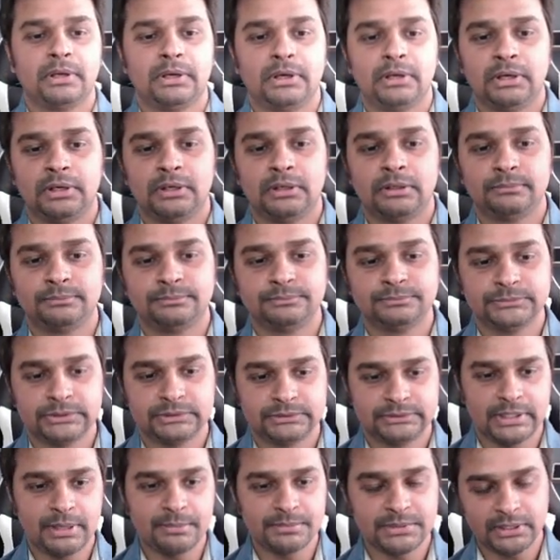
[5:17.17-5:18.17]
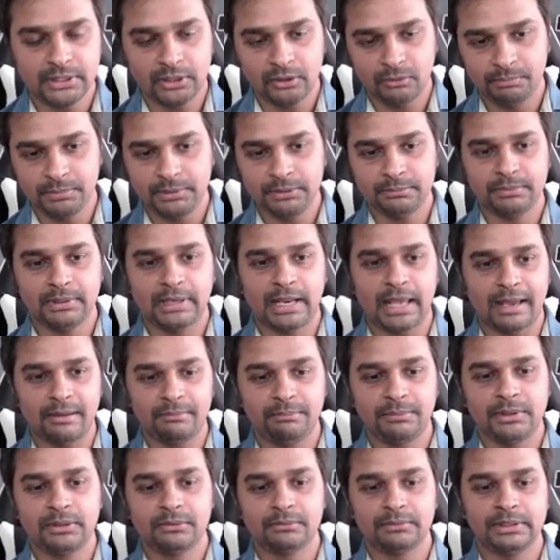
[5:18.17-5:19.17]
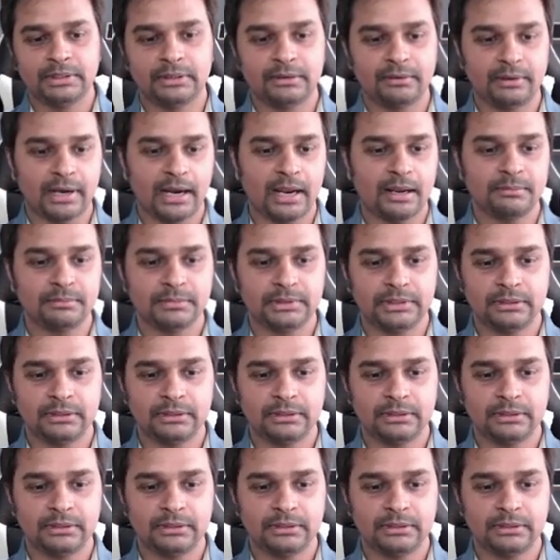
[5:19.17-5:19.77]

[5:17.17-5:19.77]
the same set of people have been doing crime.